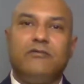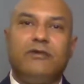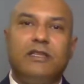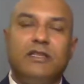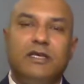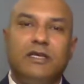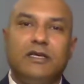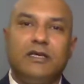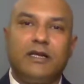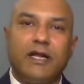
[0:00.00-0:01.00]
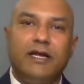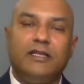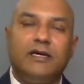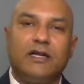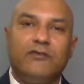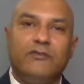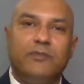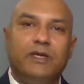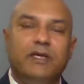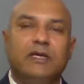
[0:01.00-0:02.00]
when they write the
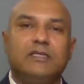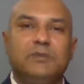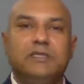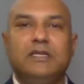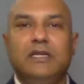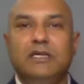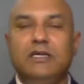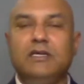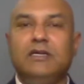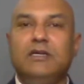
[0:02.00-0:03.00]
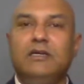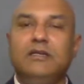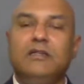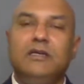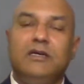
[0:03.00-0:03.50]
RFP, especially in